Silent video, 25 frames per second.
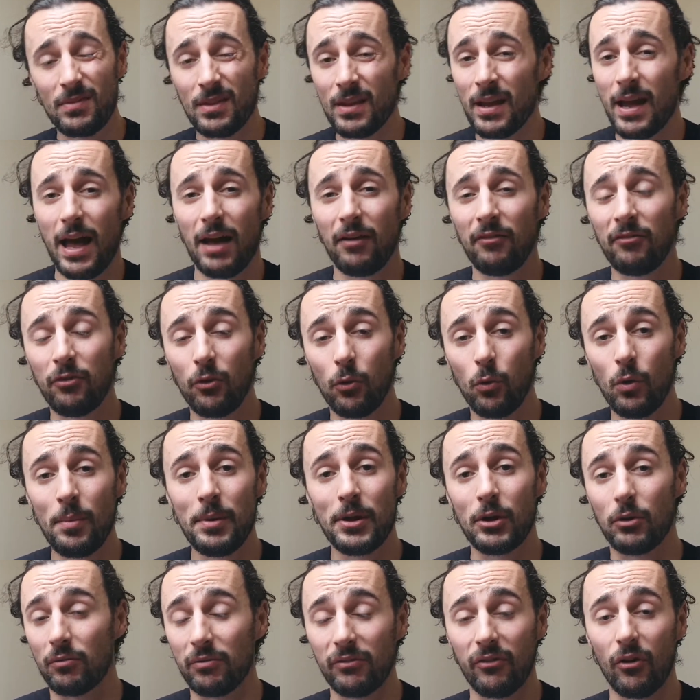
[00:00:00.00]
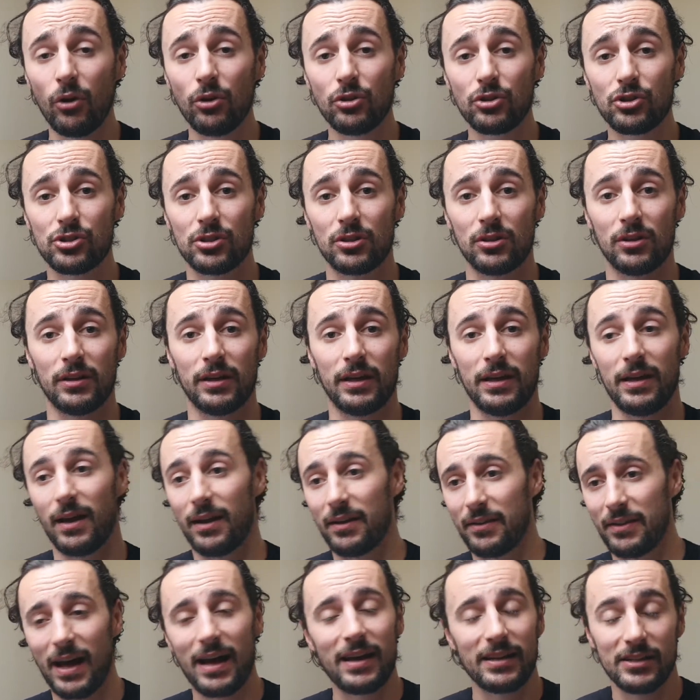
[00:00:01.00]
And for women, unfortunately, and
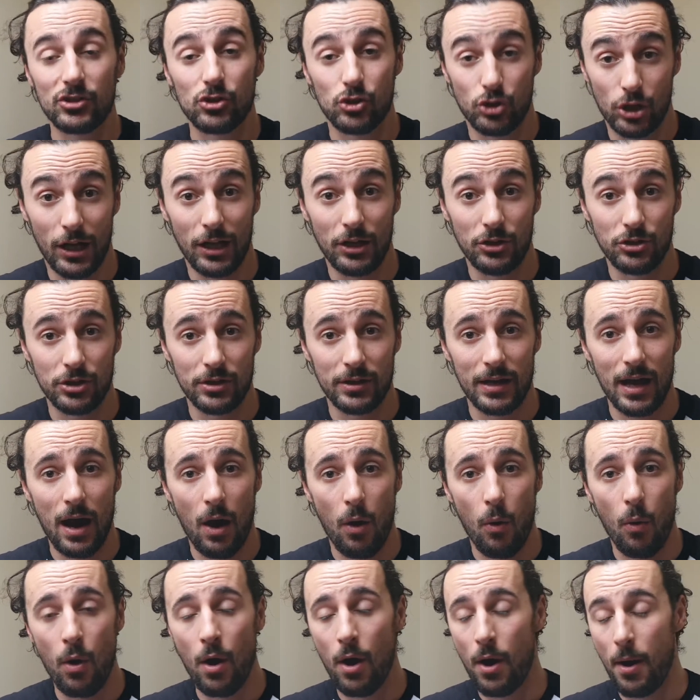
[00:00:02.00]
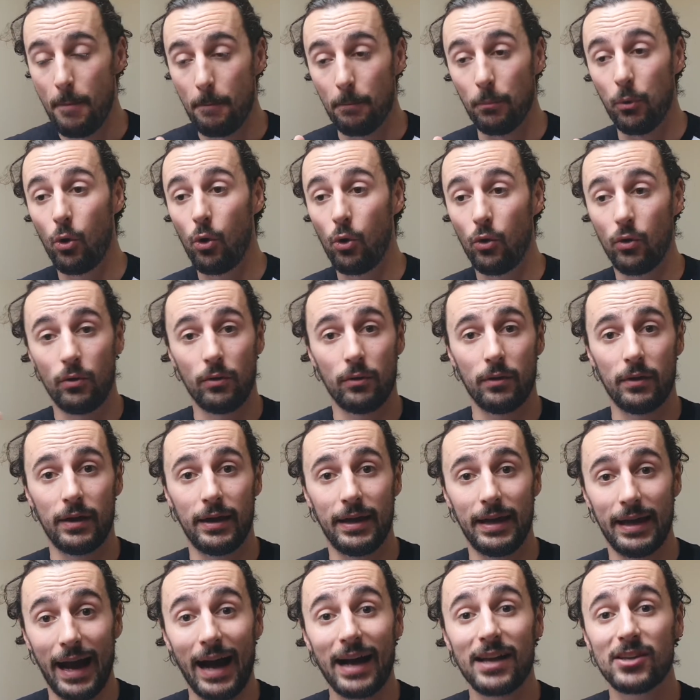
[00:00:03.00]
that is changing now, but it
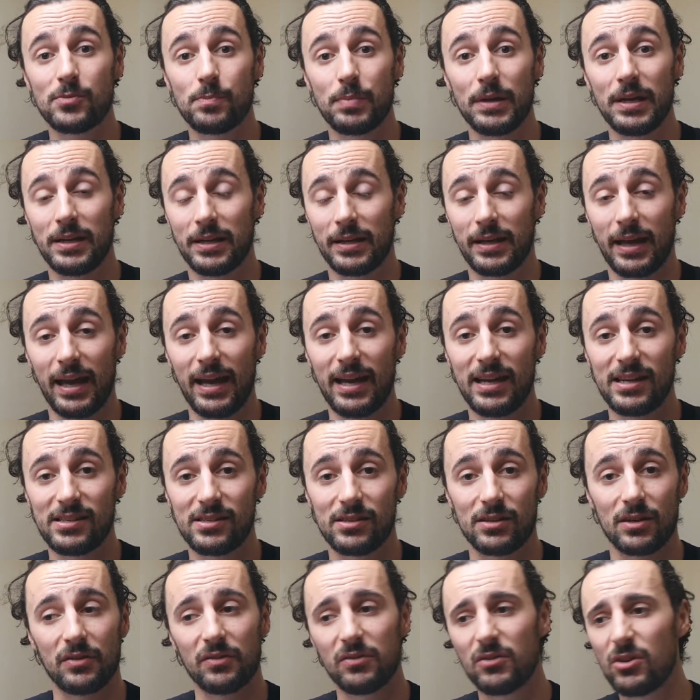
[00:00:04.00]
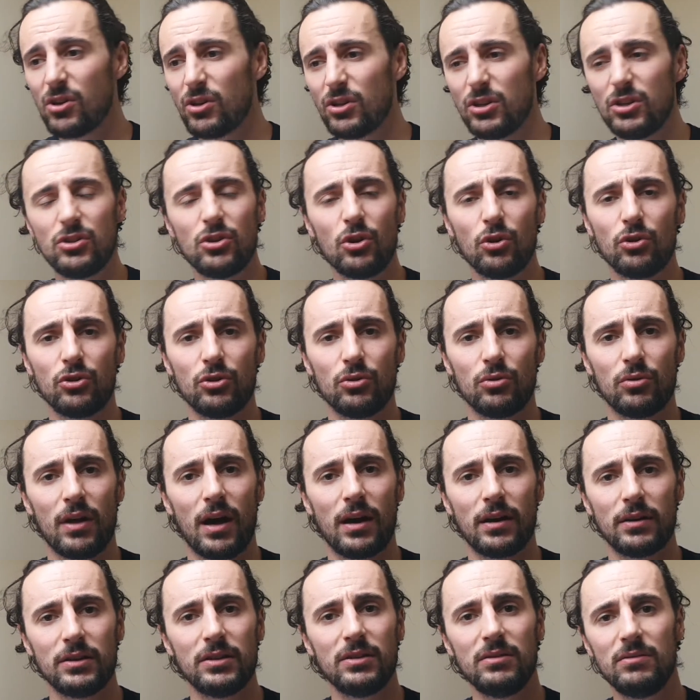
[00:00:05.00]
has been a case of, no, you don't do that,
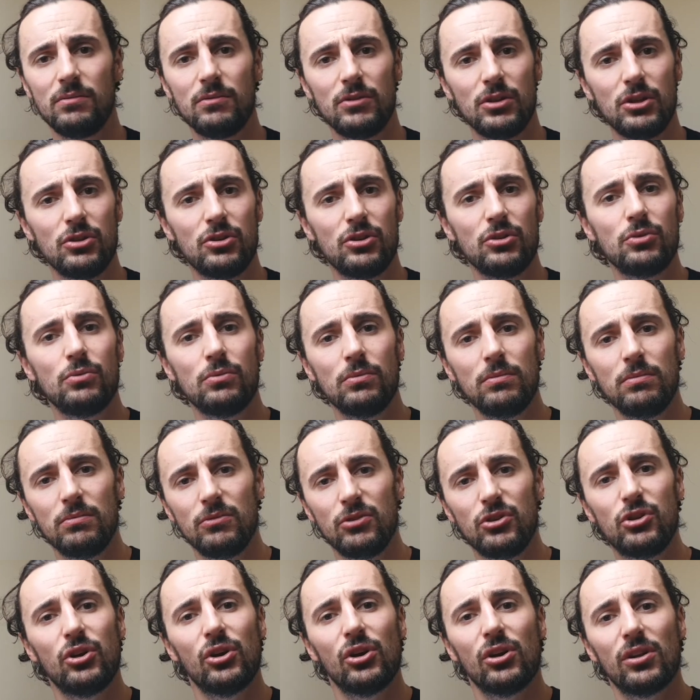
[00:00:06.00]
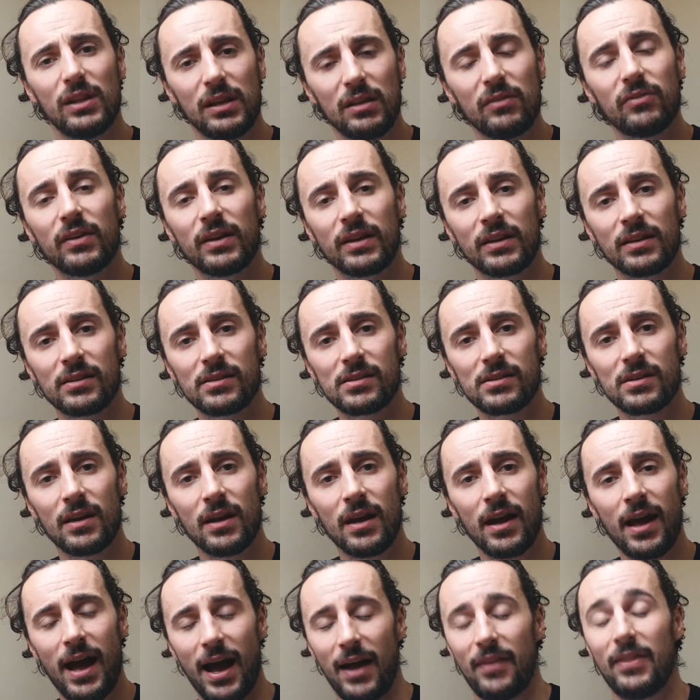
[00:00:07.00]
you do girly things.
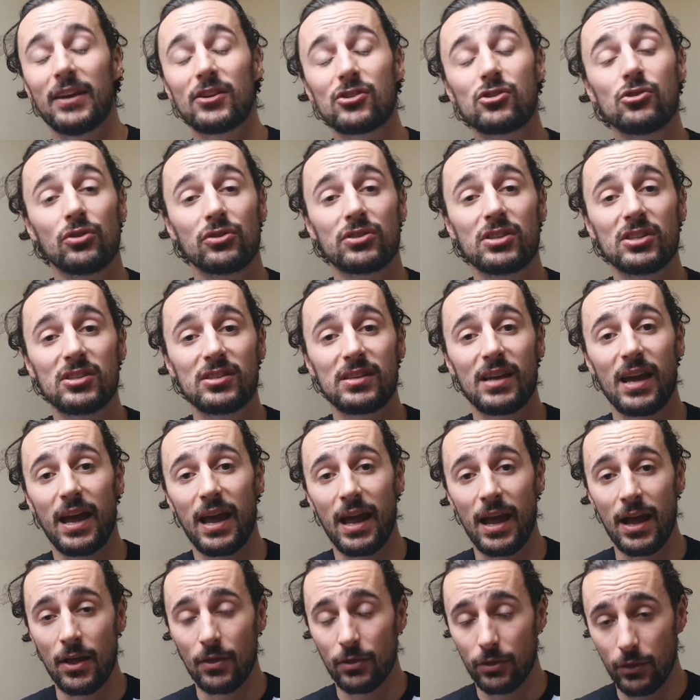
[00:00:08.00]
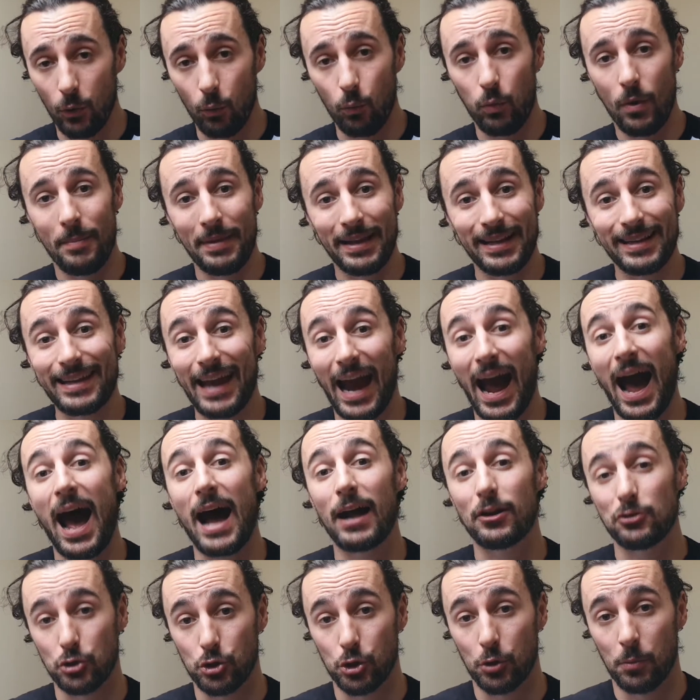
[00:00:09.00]
And that's not to say that women can't
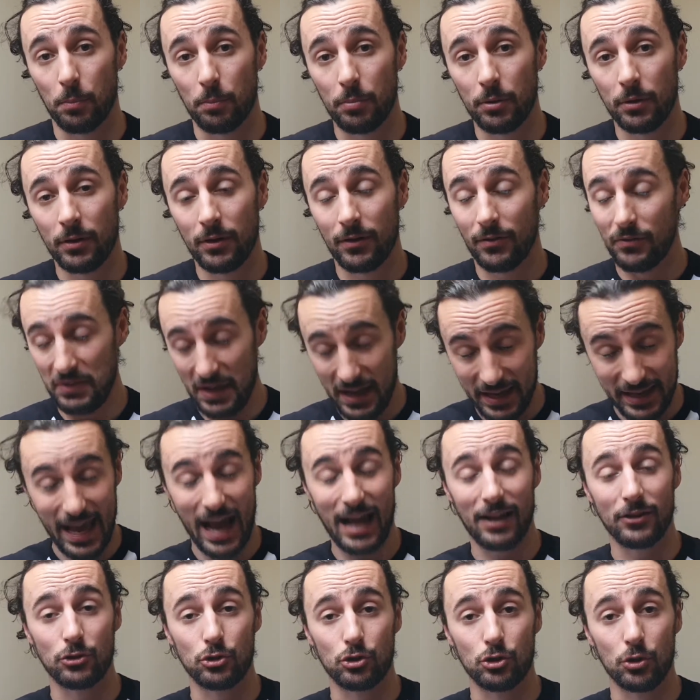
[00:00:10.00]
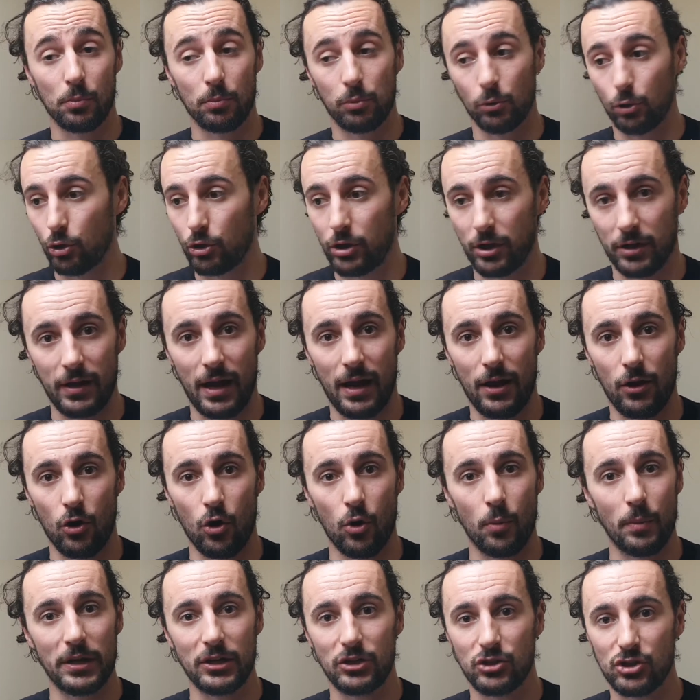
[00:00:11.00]
jump. They can jump. Look at
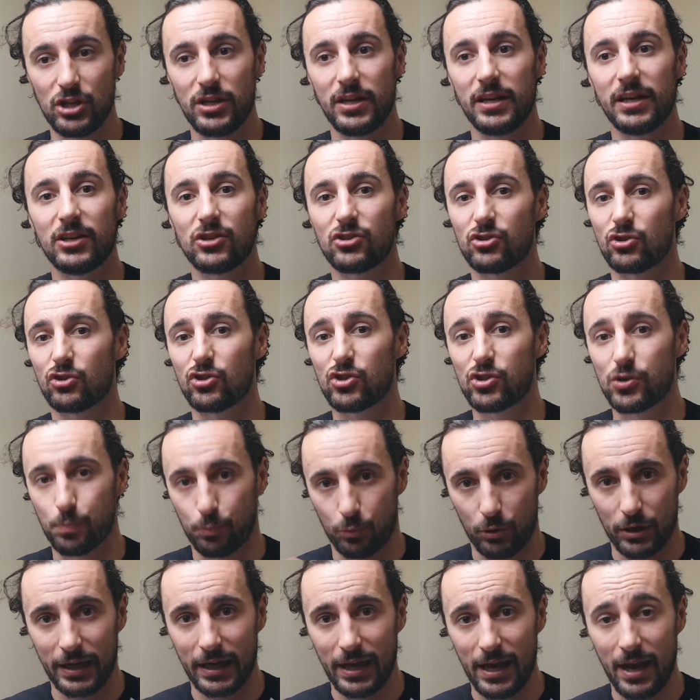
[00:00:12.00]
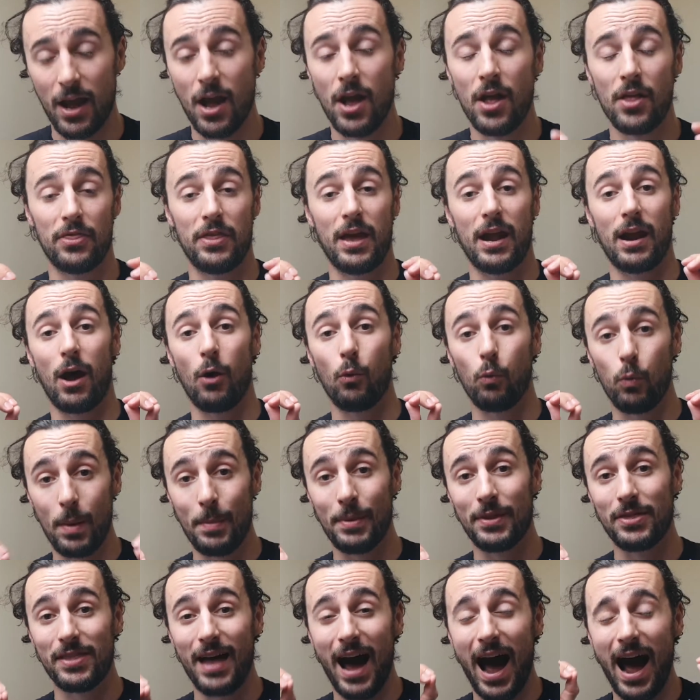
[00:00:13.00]
Naomi, she is springy. There are
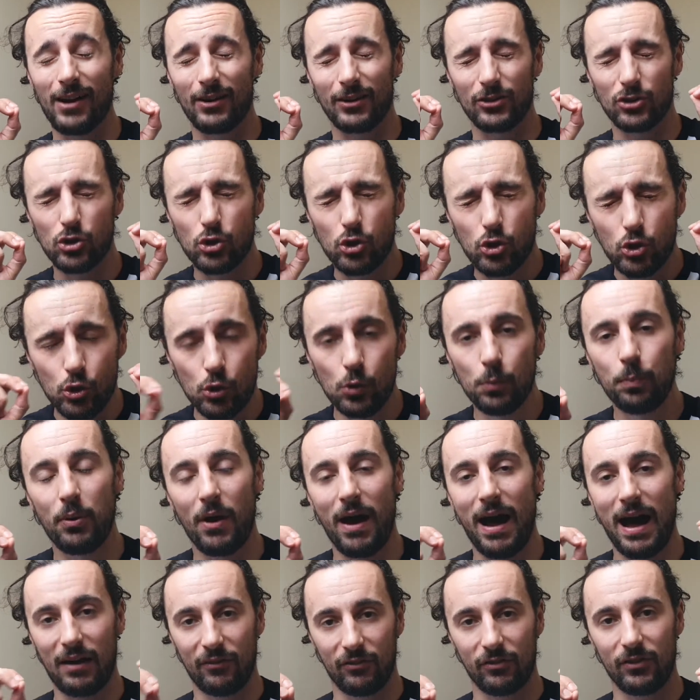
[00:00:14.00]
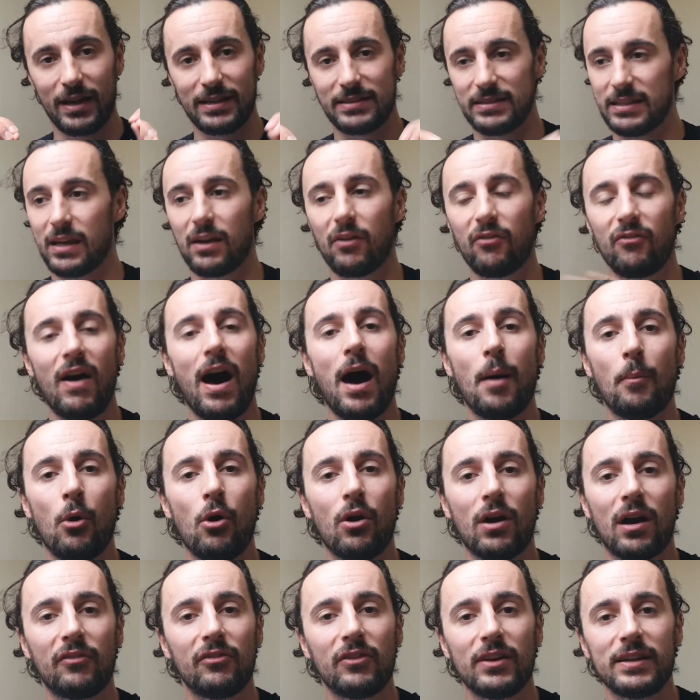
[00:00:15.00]
women that are super athletic, far more
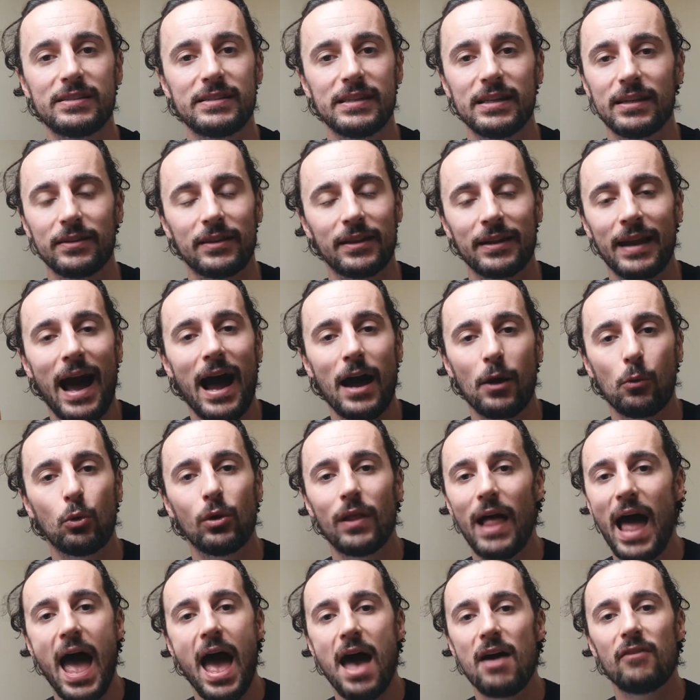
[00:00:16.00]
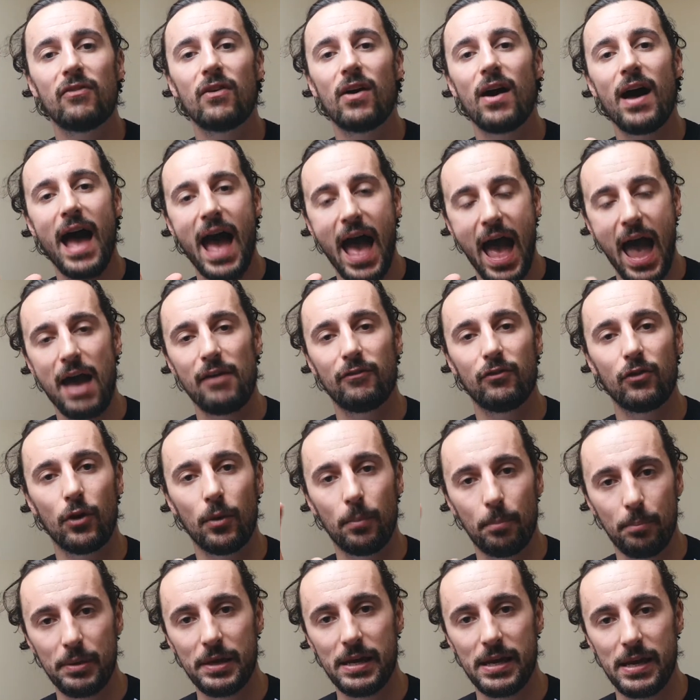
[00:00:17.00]
athletic than I will ever
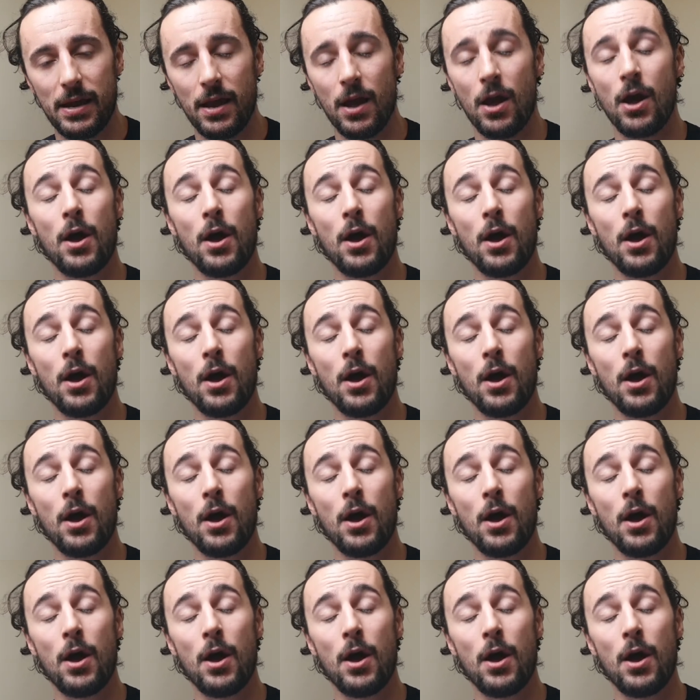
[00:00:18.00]
be.